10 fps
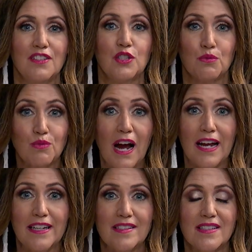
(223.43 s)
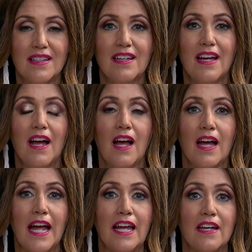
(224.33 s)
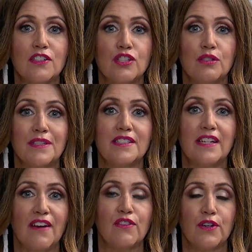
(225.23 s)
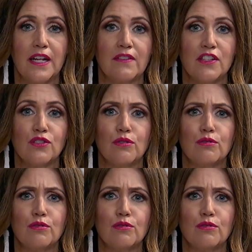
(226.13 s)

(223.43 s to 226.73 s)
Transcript: to write uh, and to endeavor in this